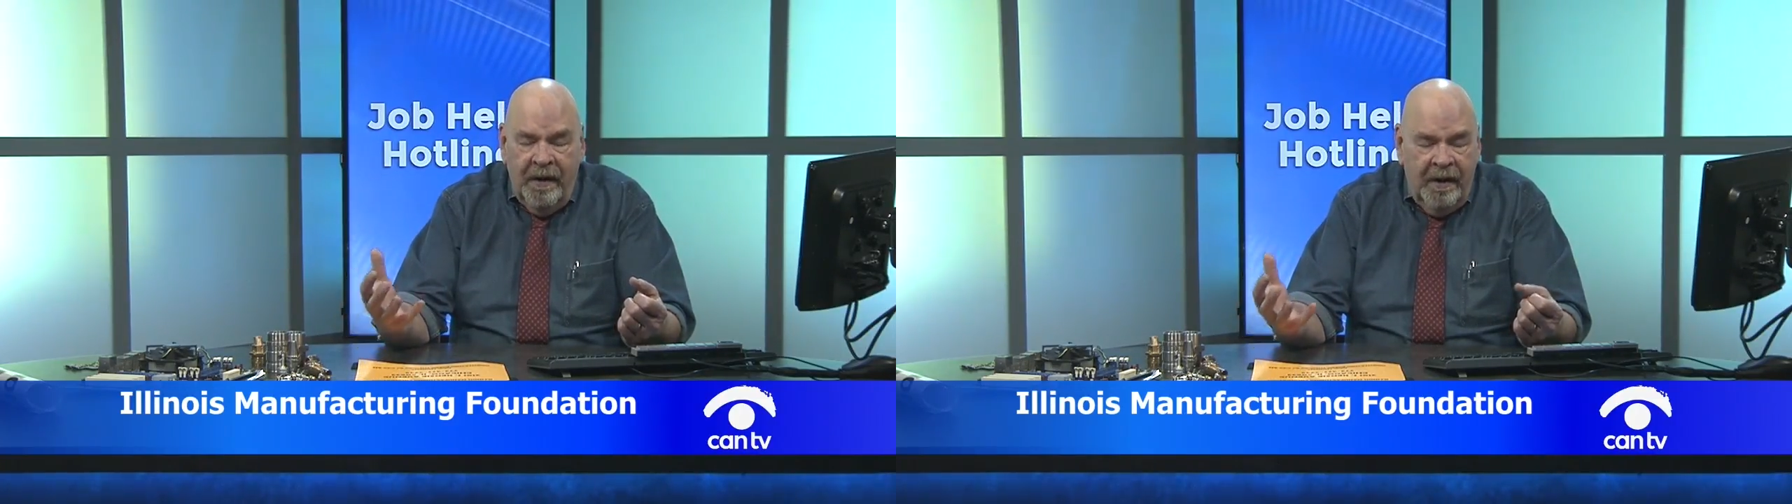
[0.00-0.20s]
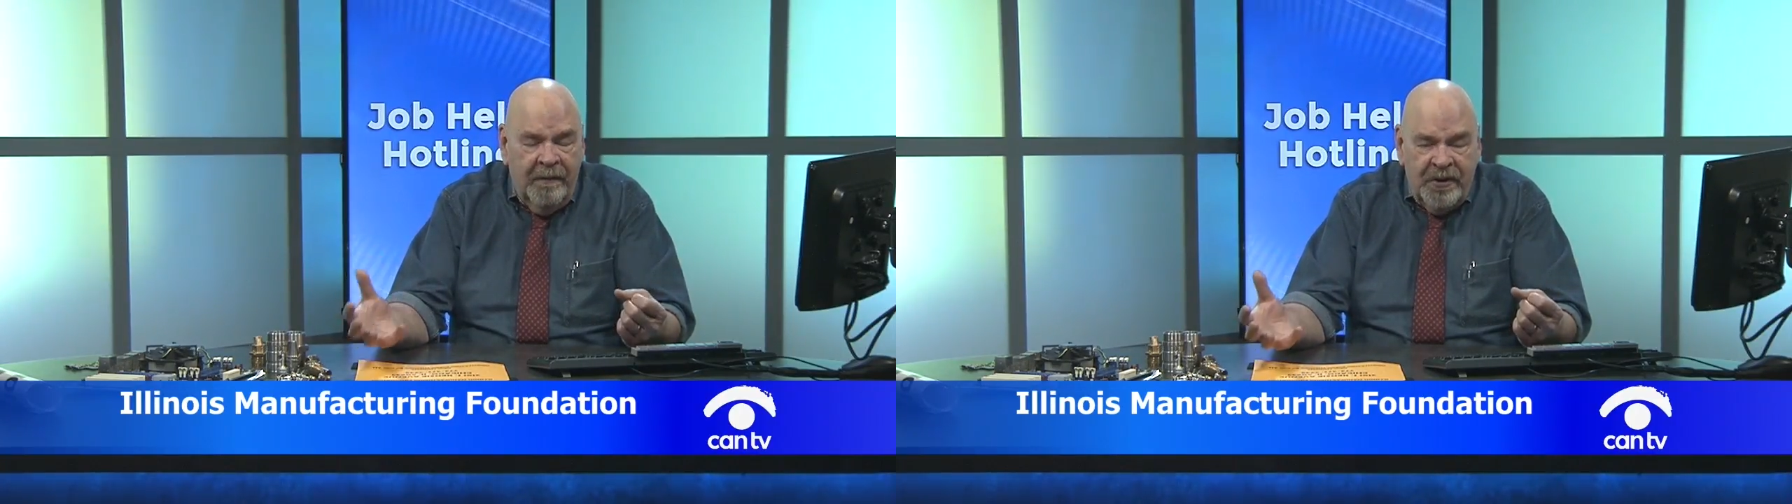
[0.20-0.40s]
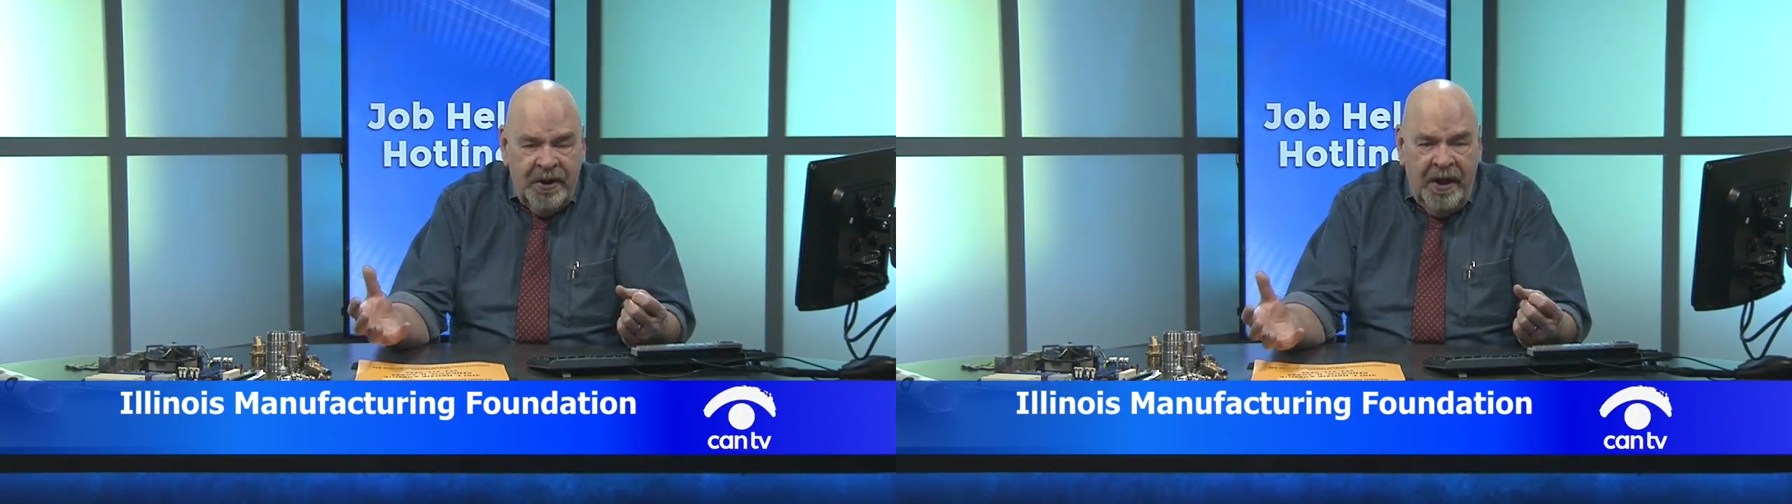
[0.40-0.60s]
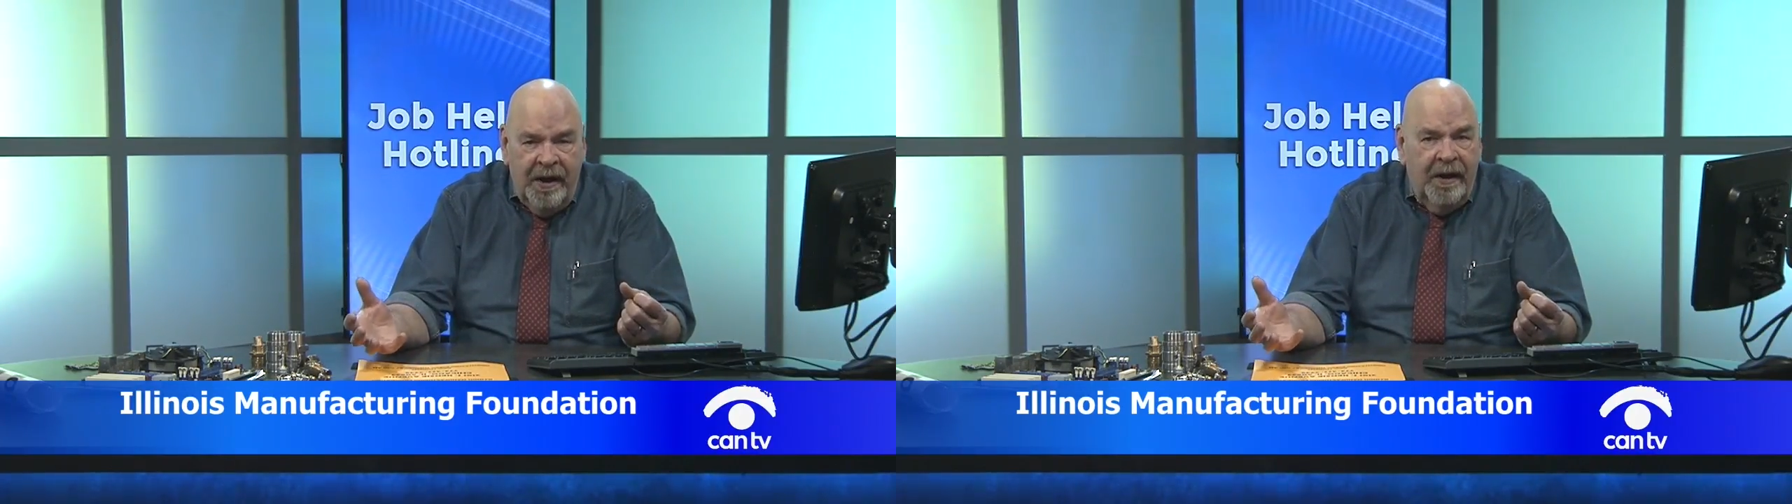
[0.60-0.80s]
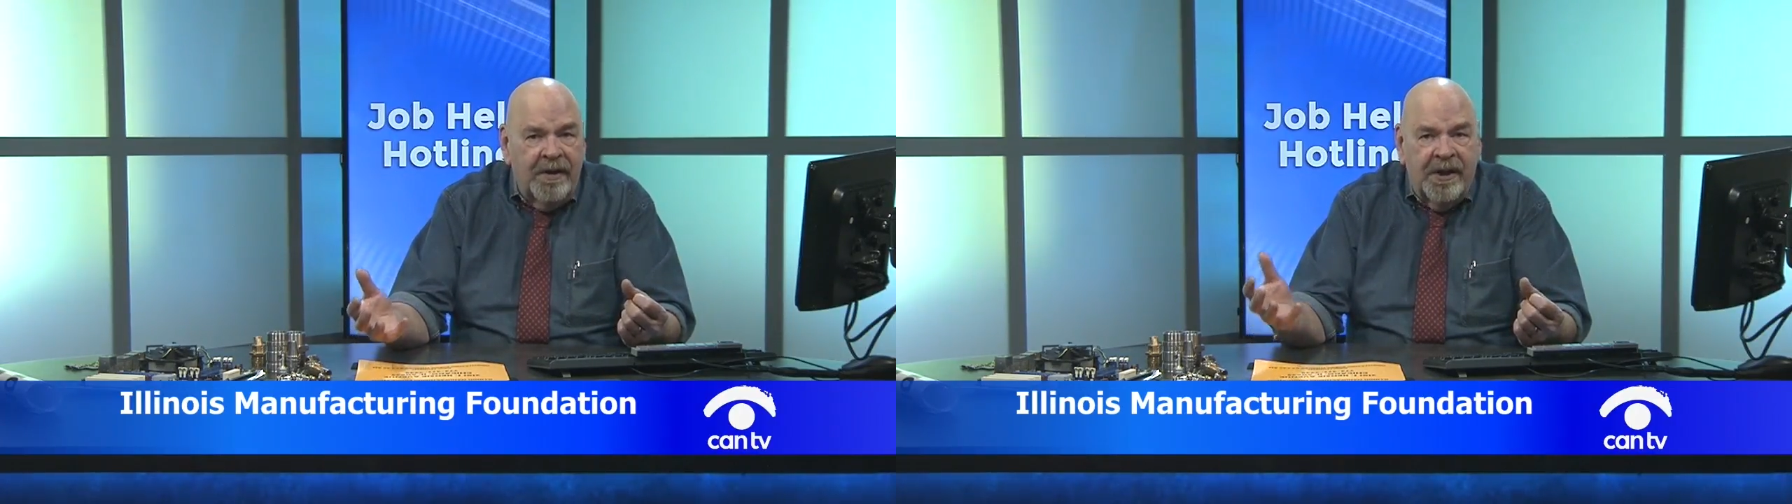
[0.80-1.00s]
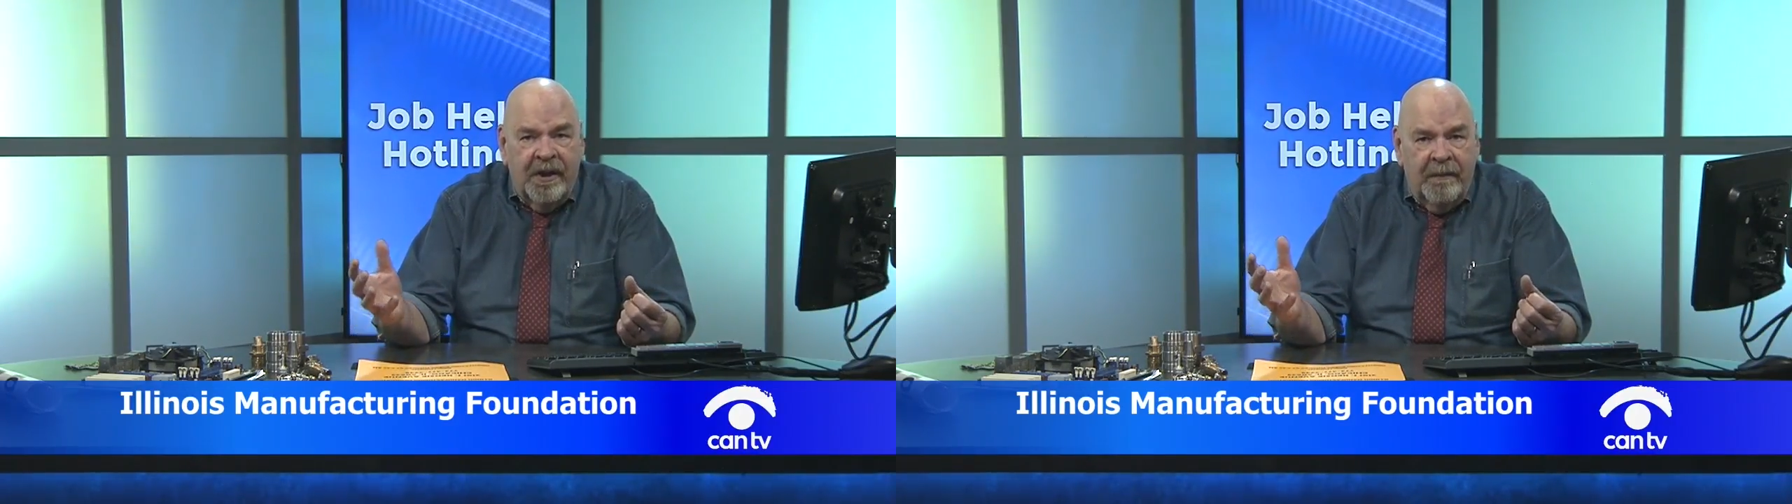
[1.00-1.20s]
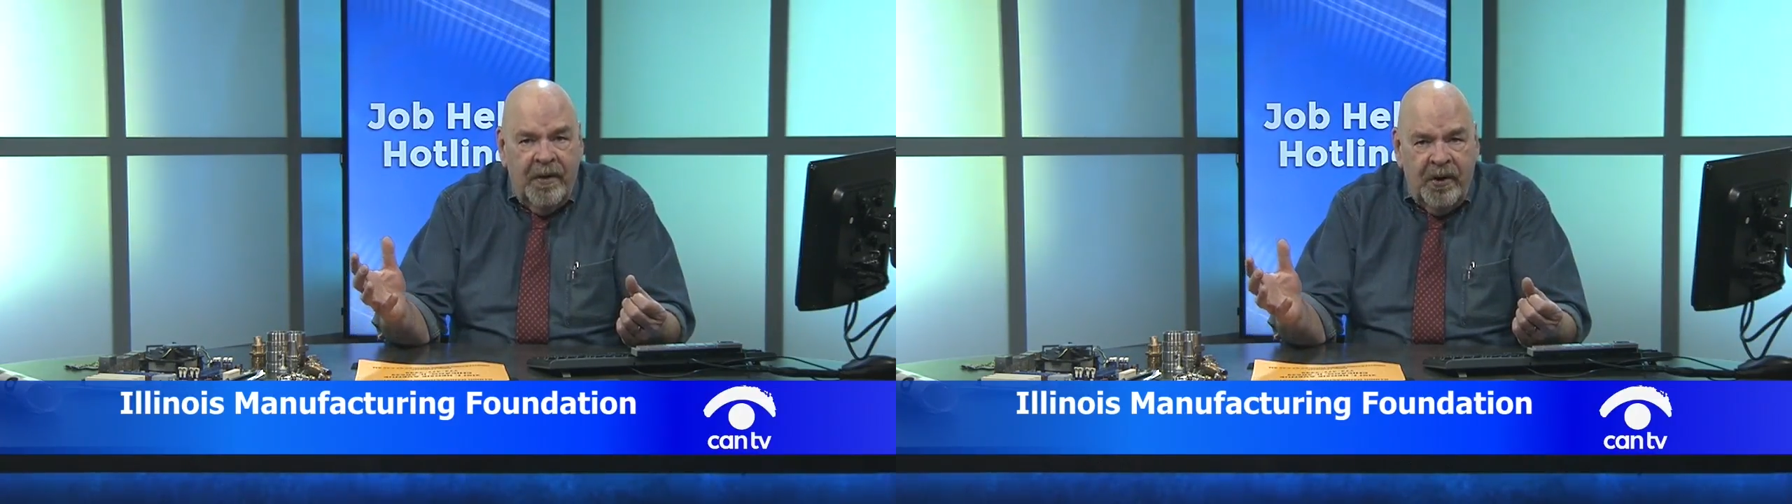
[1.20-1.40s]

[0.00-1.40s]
In machining, it's going to be